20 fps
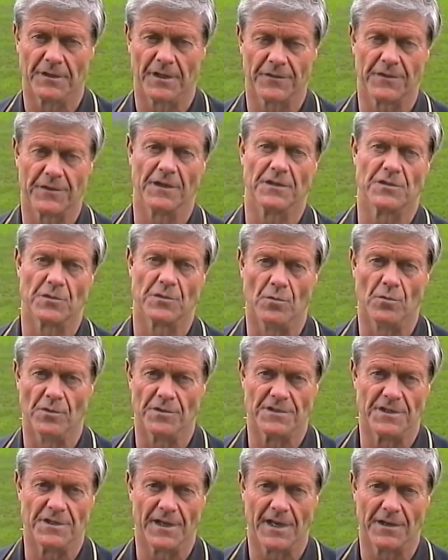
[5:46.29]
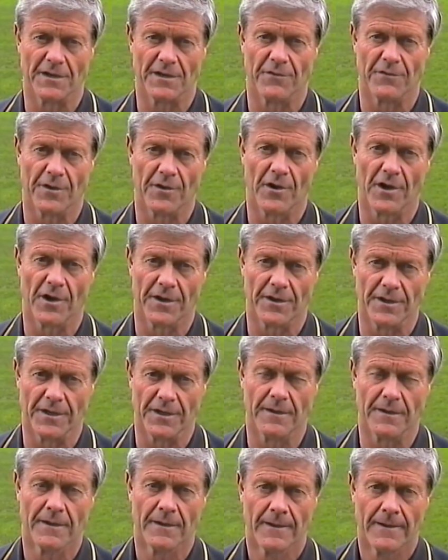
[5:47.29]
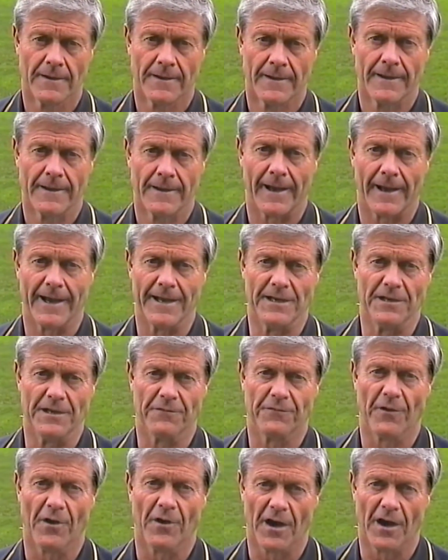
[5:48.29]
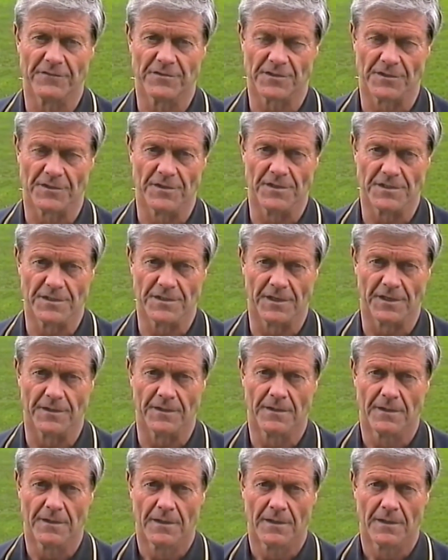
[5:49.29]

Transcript: I think towards the end of the 1985 season,